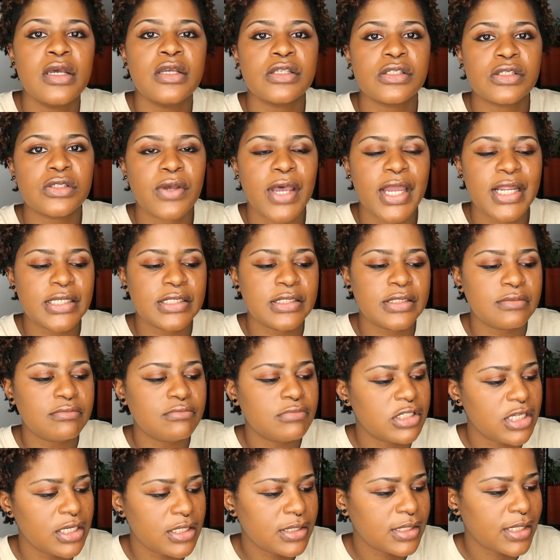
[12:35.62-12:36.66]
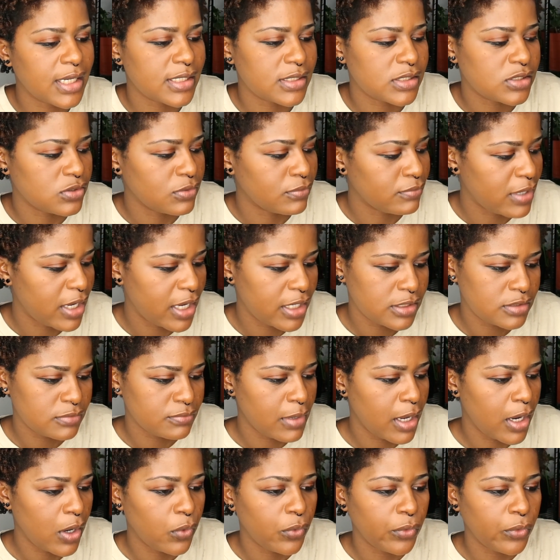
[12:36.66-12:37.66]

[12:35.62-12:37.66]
So I did customize my